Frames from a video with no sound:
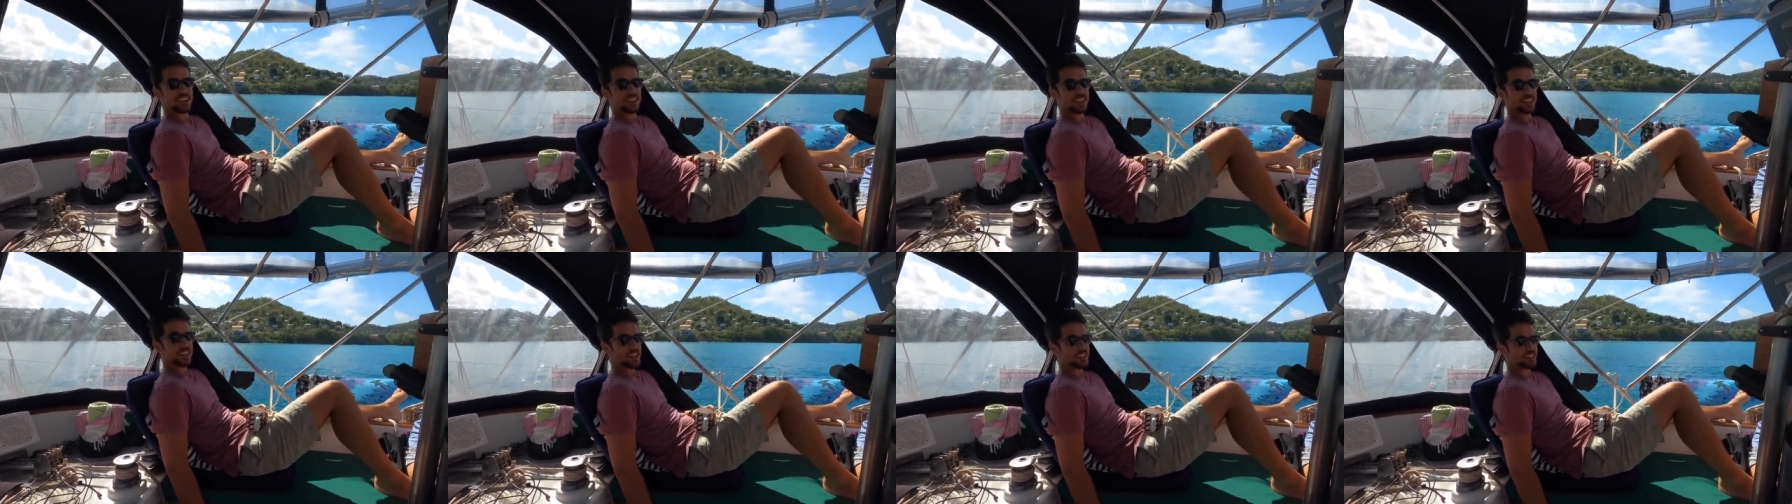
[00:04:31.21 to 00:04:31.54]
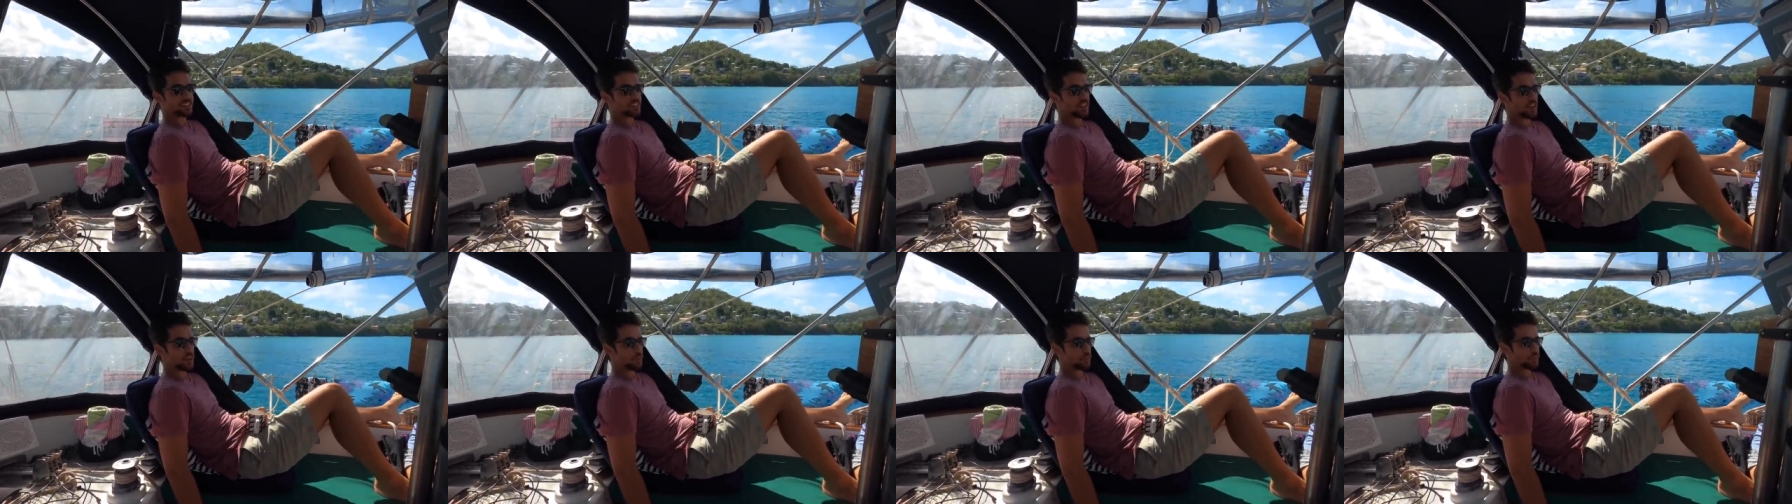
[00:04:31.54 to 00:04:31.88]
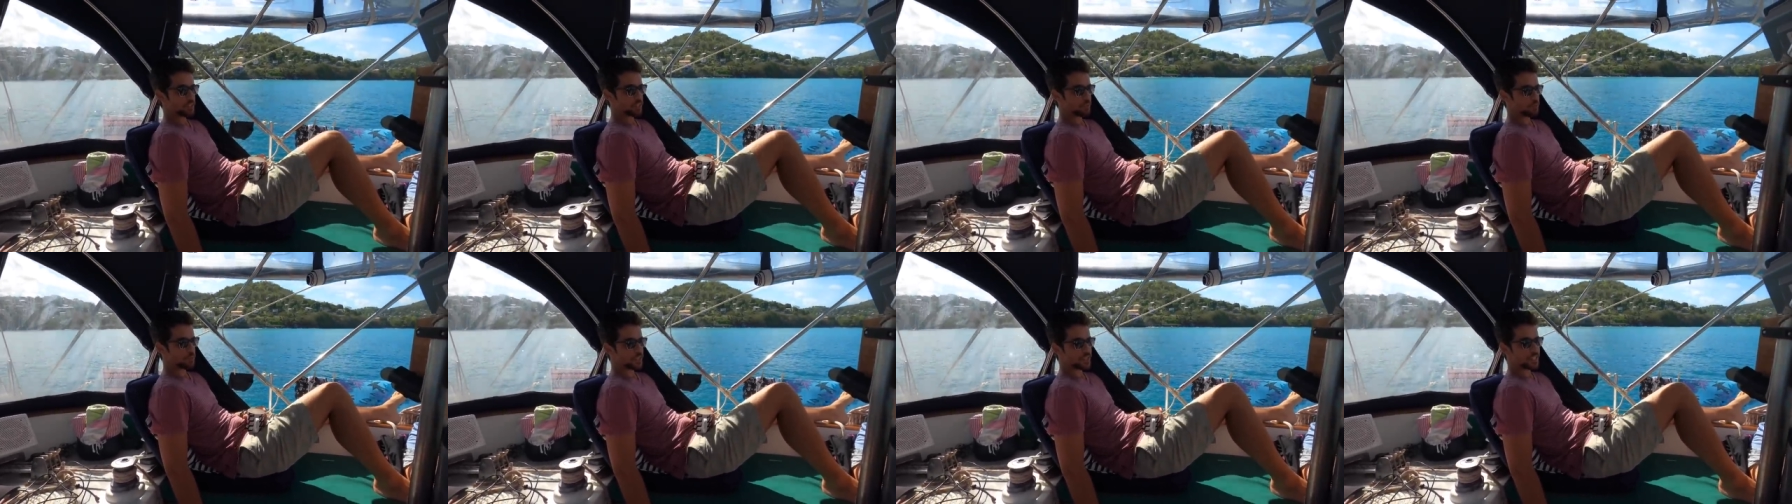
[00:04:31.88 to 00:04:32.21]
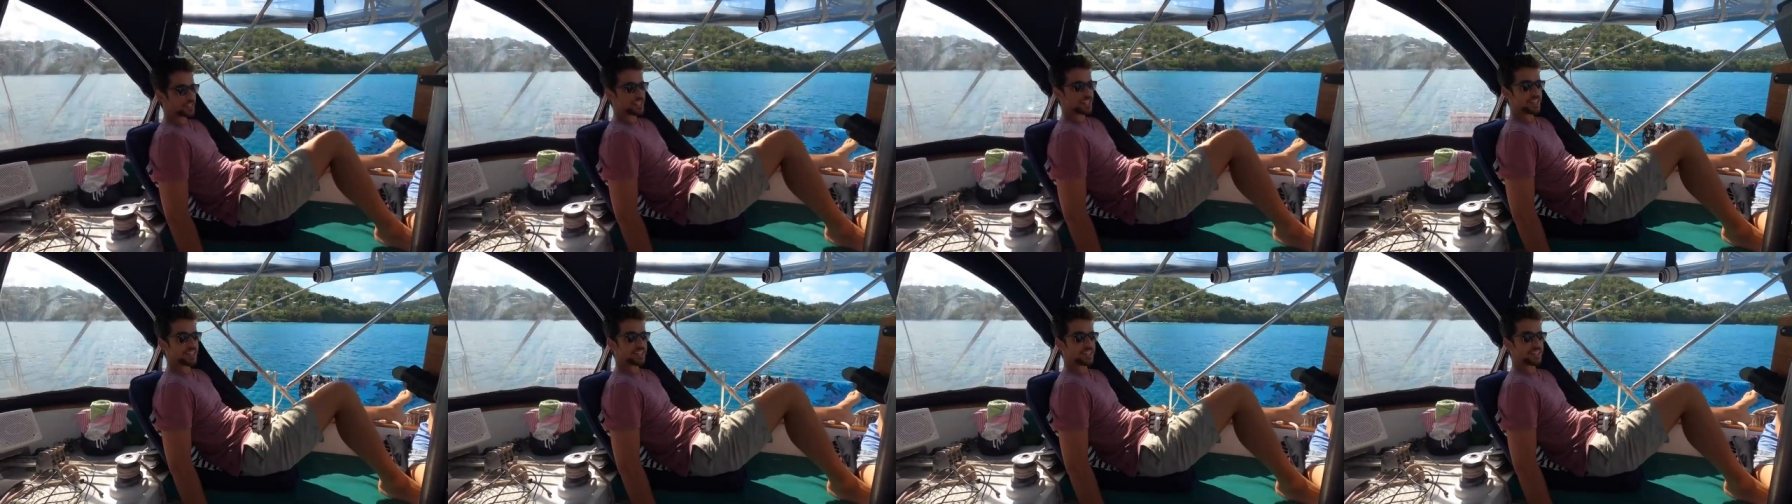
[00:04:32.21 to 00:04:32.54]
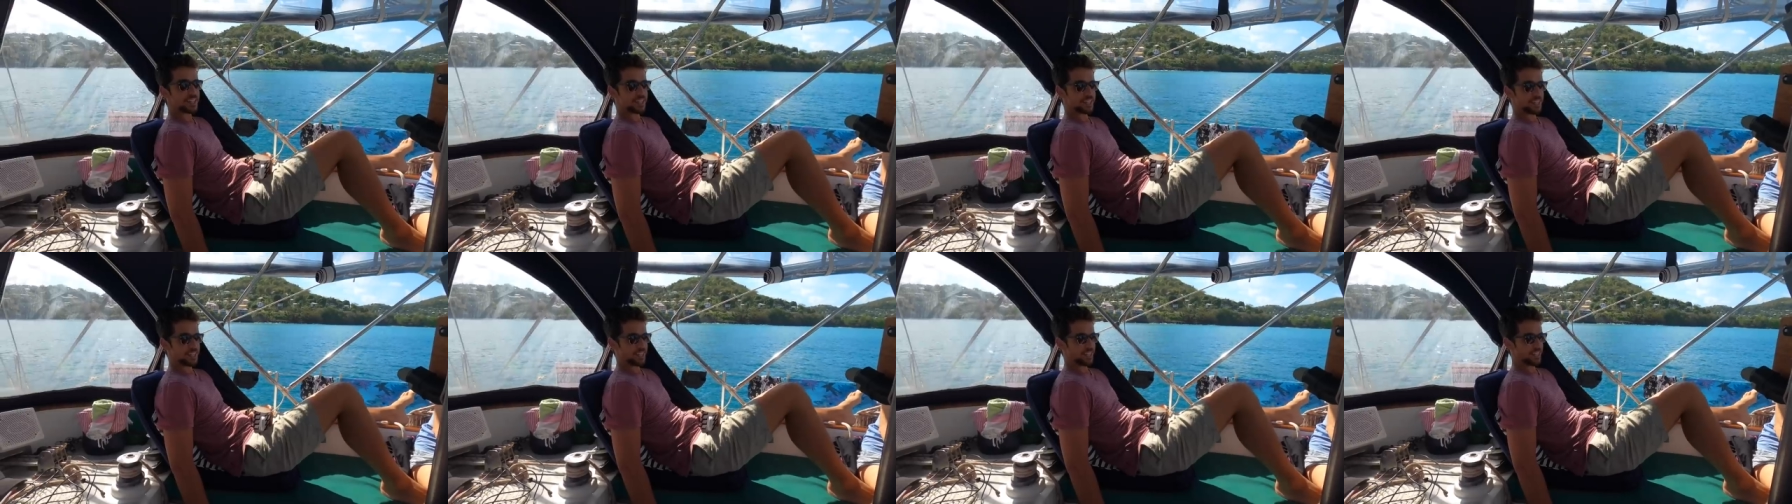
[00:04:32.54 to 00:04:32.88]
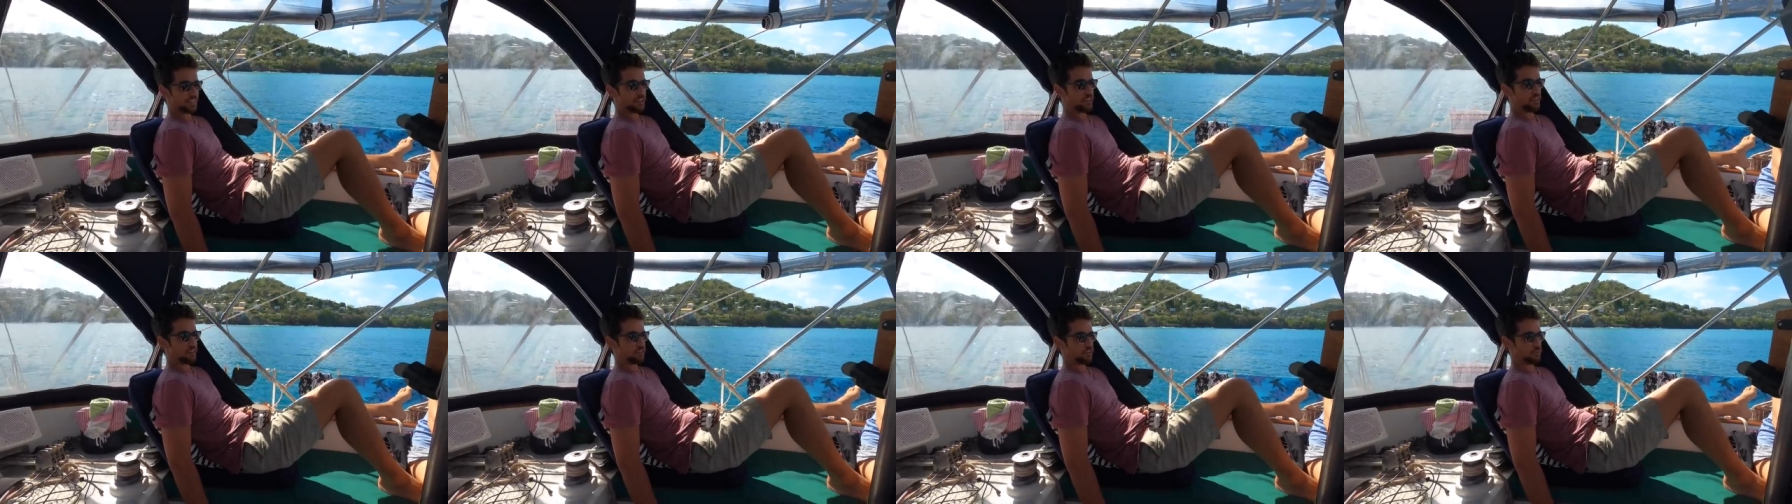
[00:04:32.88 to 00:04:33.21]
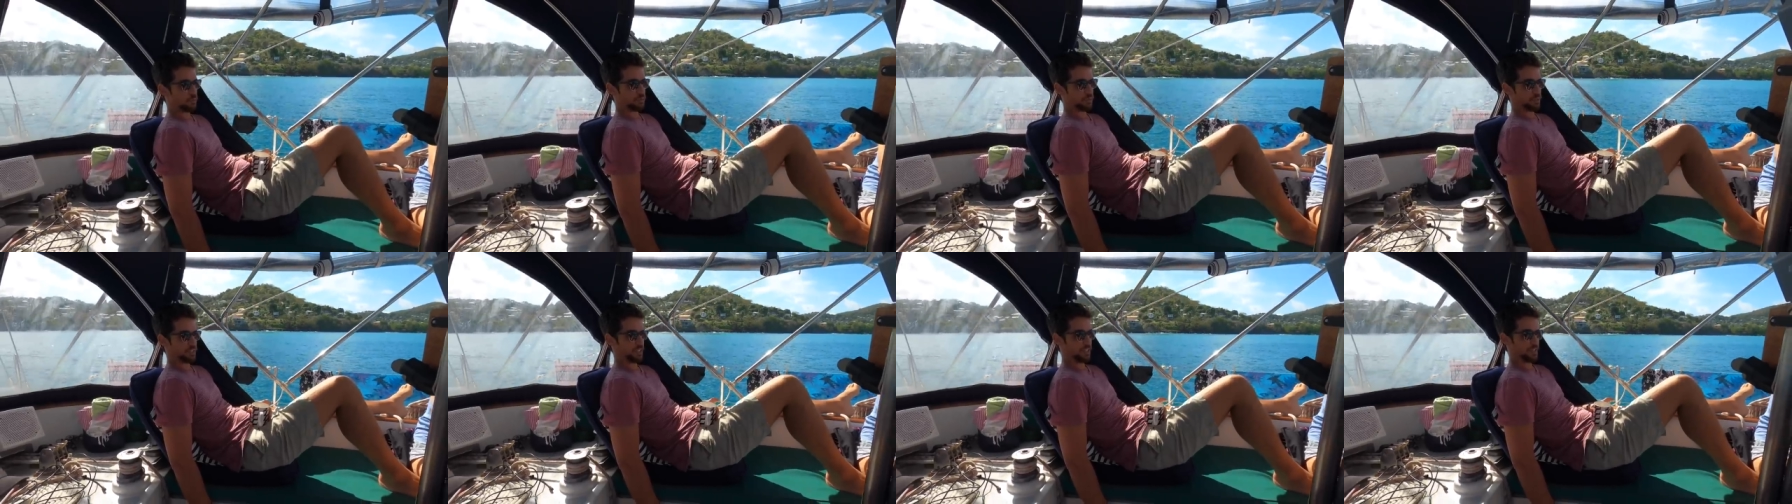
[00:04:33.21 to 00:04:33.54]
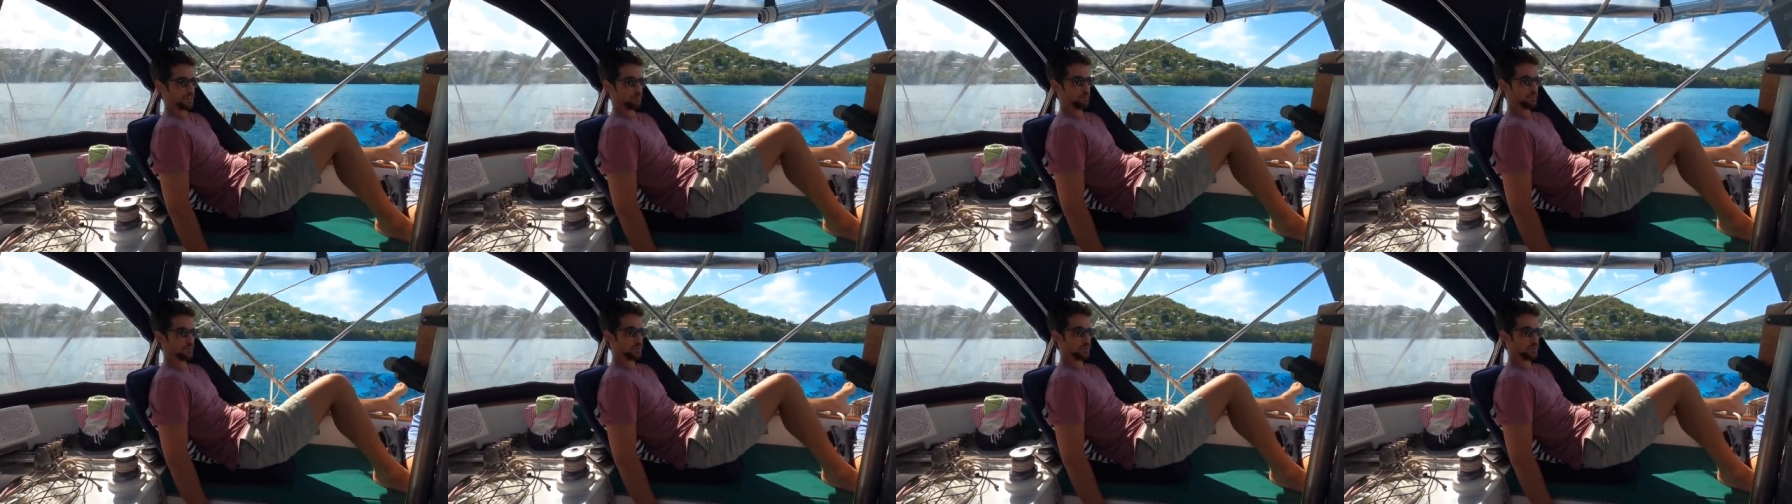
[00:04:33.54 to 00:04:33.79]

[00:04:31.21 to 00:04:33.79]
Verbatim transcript: Last night was a particularly horrible sleep.